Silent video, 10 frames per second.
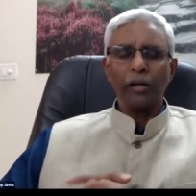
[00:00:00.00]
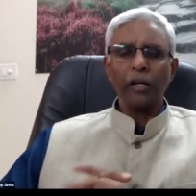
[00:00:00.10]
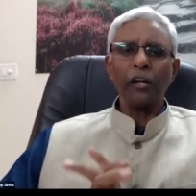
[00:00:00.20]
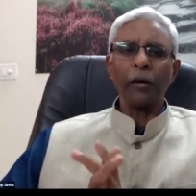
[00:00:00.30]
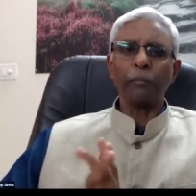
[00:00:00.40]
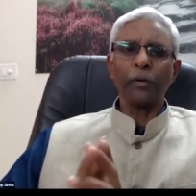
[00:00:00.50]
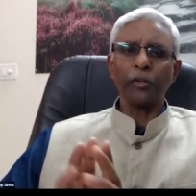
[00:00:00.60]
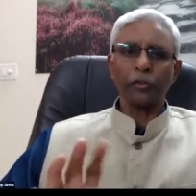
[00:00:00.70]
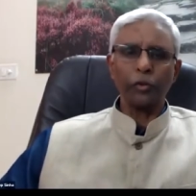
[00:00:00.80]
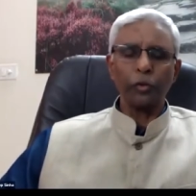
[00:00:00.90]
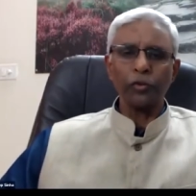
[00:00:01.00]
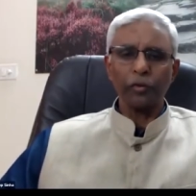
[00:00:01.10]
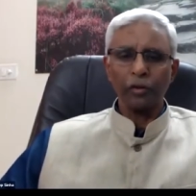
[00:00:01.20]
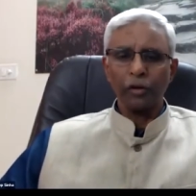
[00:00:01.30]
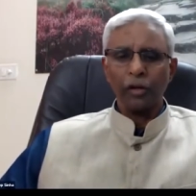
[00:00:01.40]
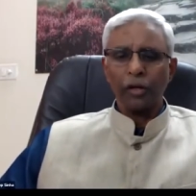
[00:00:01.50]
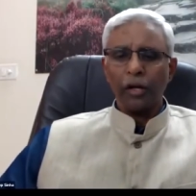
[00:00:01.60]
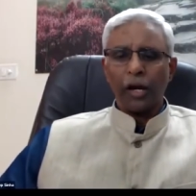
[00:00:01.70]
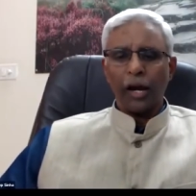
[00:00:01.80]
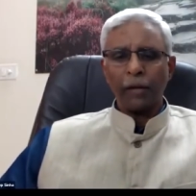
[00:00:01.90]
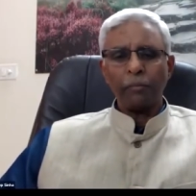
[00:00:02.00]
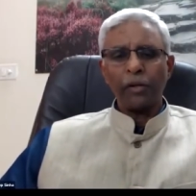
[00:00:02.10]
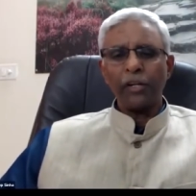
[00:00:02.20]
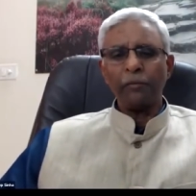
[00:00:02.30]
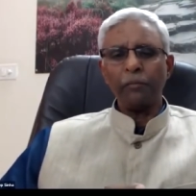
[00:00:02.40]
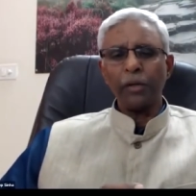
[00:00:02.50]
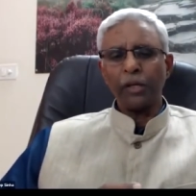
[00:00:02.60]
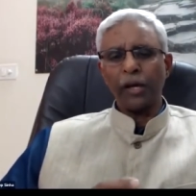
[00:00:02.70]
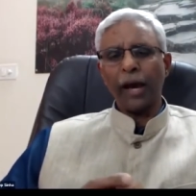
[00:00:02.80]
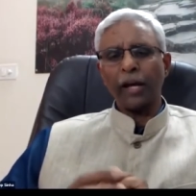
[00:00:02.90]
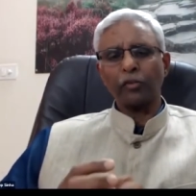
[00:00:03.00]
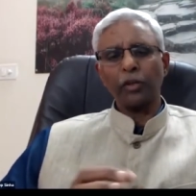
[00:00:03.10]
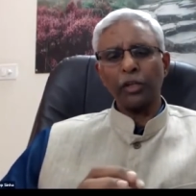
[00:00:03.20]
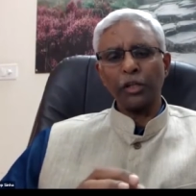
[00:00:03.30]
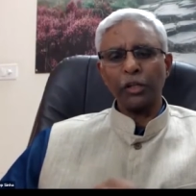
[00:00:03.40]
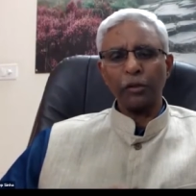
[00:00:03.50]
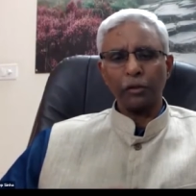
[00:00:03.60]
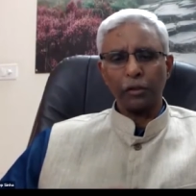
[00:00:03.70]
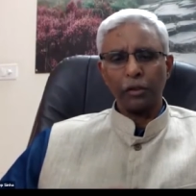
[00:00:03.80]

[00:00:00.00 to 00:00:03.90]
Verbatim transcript: India pursues. And believe me, actually,